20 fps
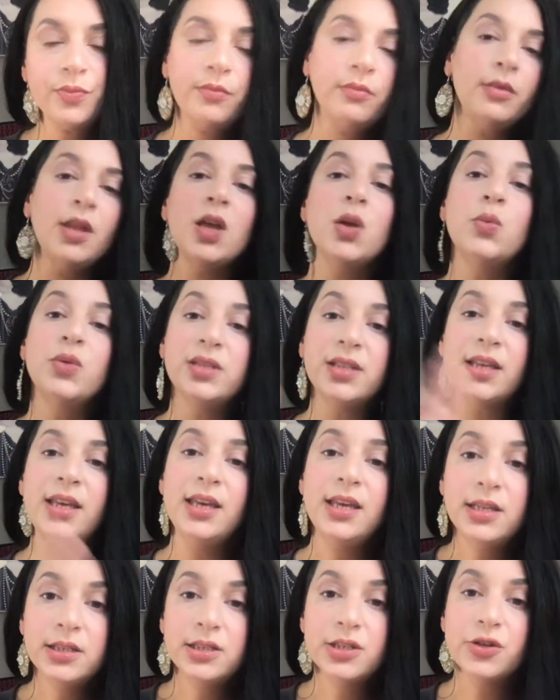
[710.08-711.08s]
it was
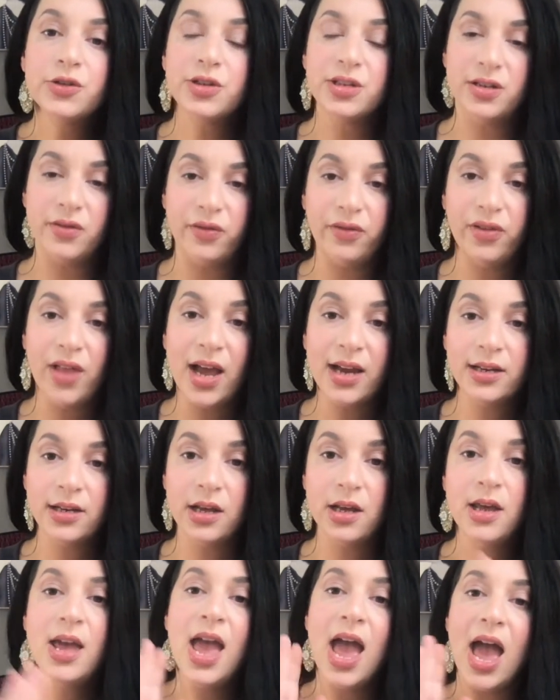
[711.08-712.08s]
easier to deflect
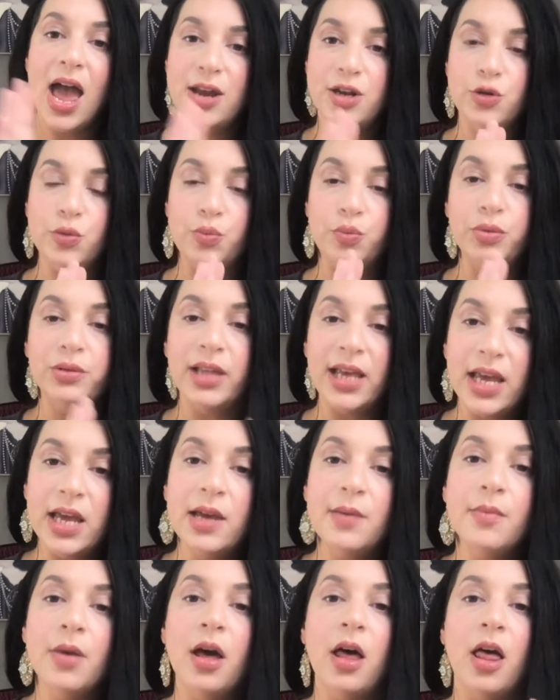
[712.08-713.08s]
and to
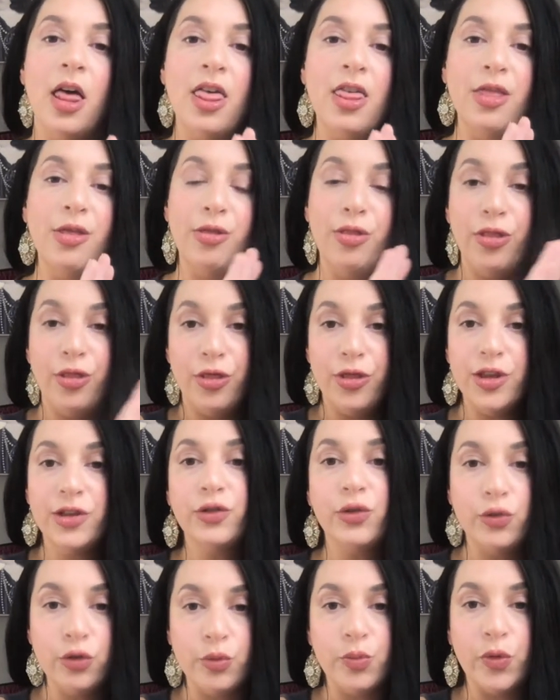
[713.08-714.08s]
blame this
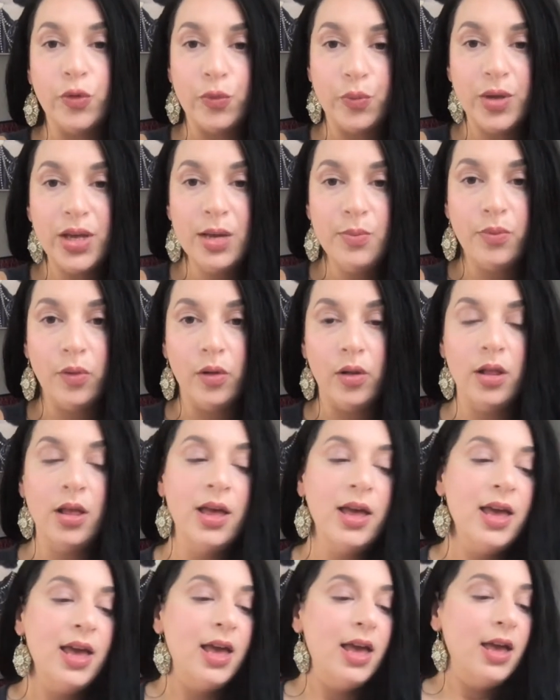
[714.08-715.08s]
group of people.
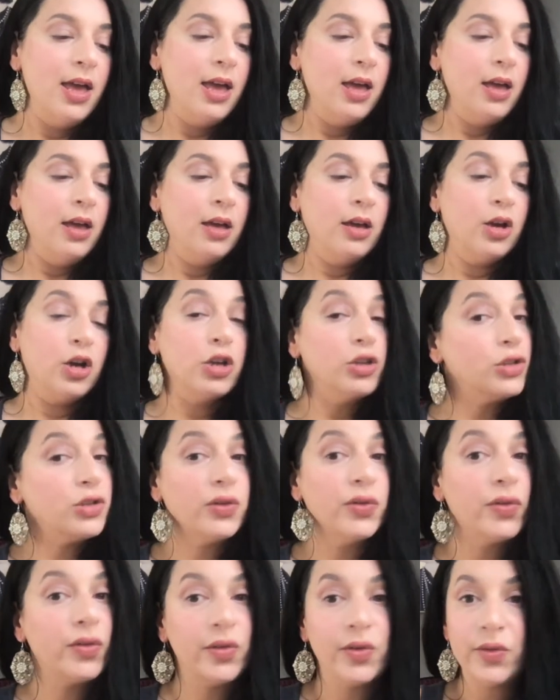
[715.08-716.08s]

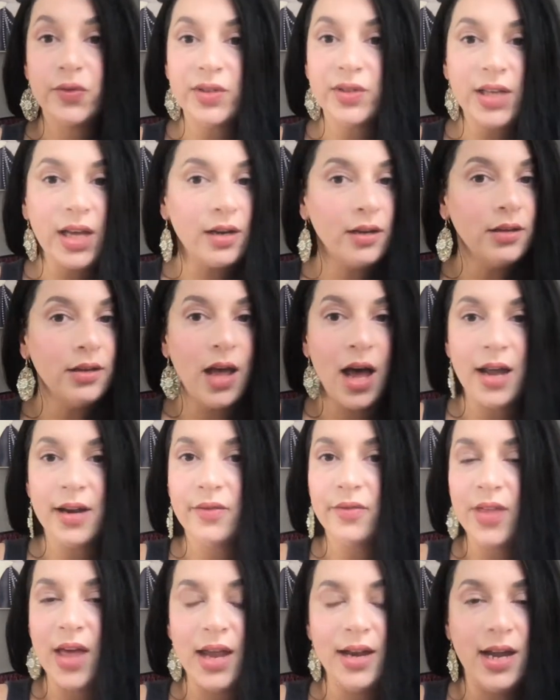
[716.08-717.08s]
Conservatives get a lot
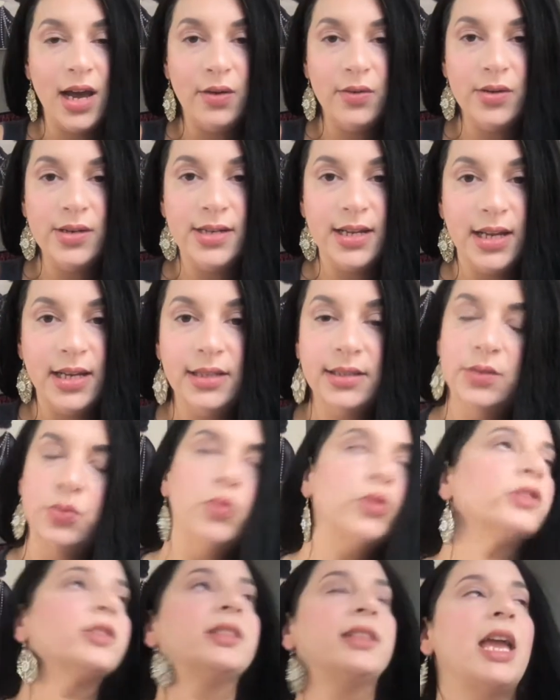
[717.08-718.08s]
of that nowadays.
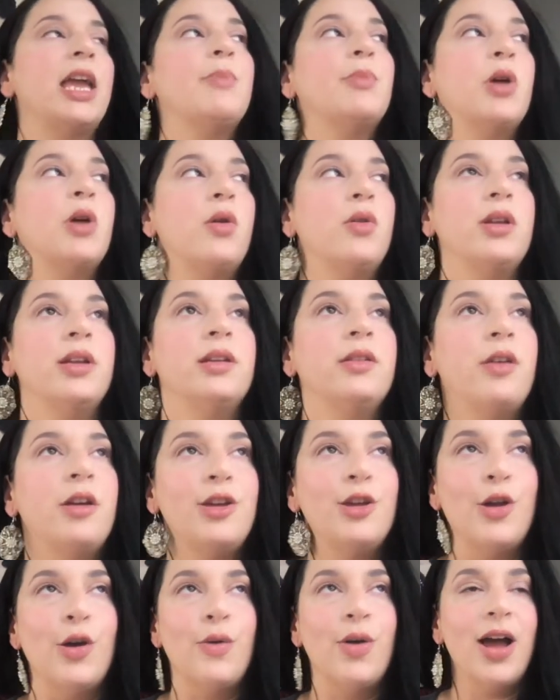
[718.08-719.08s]
We're scapegoated,
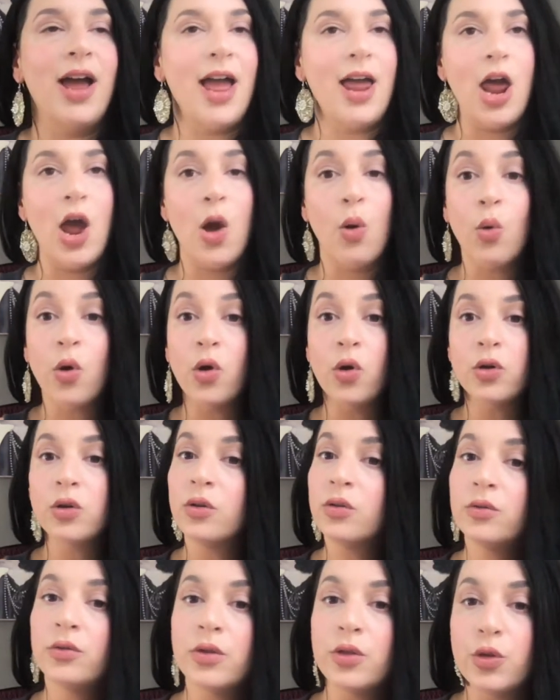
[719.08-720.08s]
or
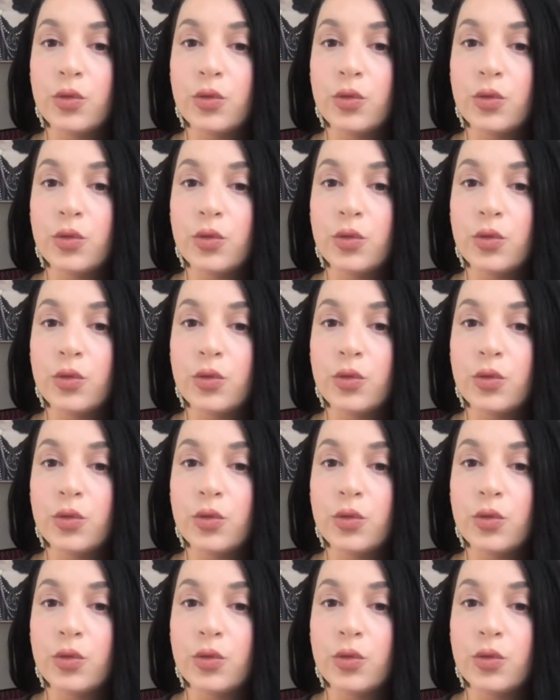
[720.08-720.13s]
the